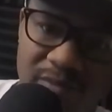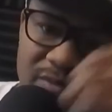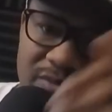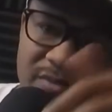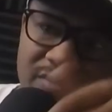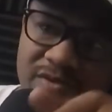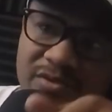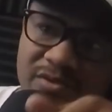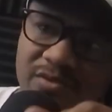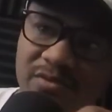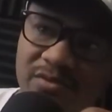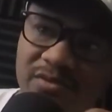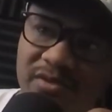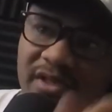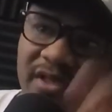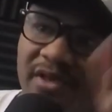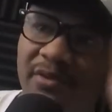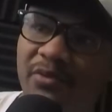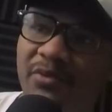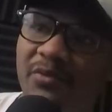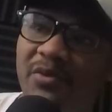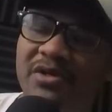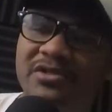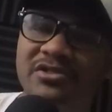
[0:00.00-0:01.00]

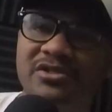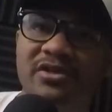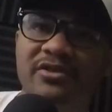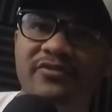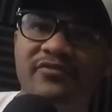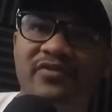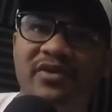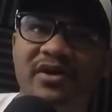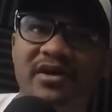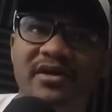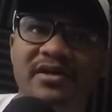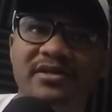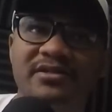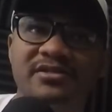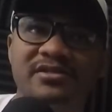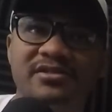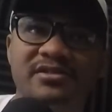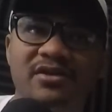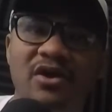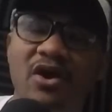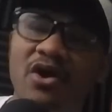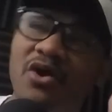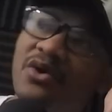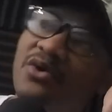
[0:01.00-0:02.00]
watched all the fights.
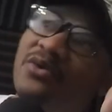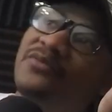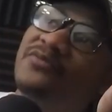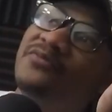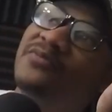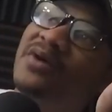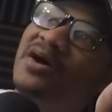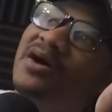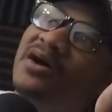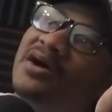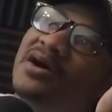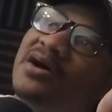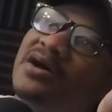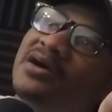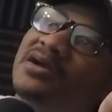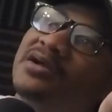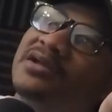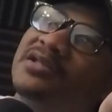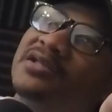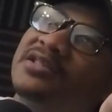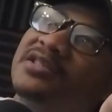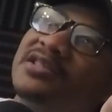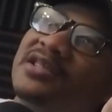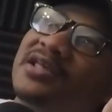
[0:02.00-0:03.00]
Oh fuck
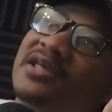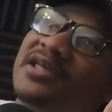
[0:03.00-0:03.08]
yeah,